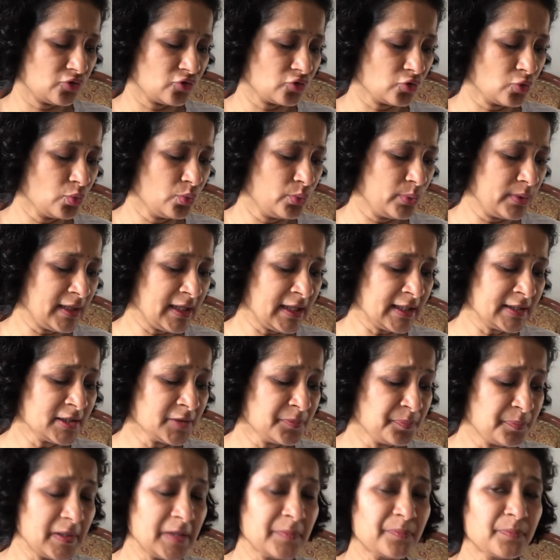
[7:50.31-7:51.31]
So we, the
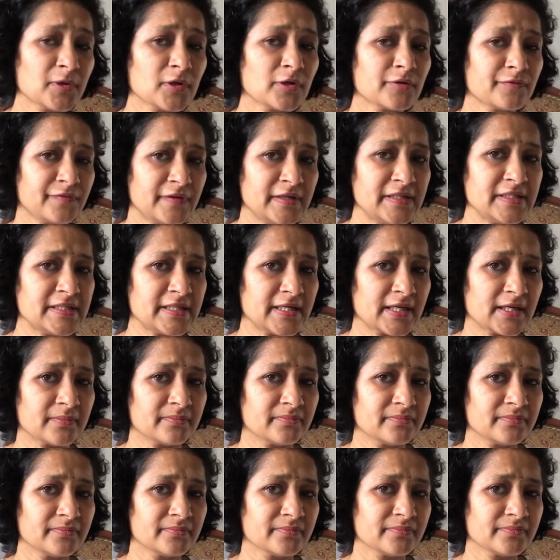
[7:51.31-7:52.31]
people of India,
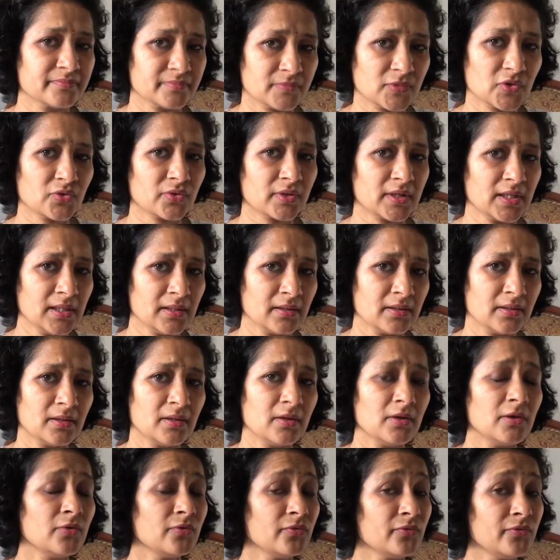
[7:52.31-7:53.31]
okay,
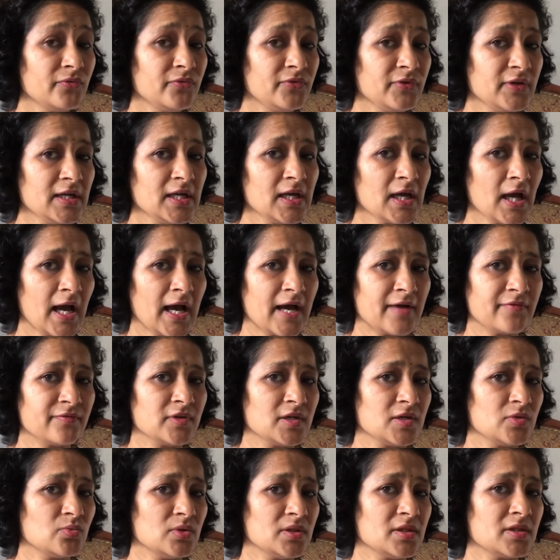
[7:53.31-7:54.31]
we have
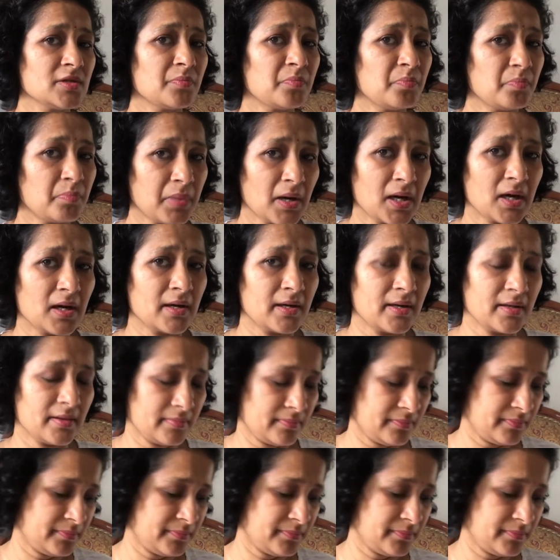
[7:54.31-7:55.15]
given the power.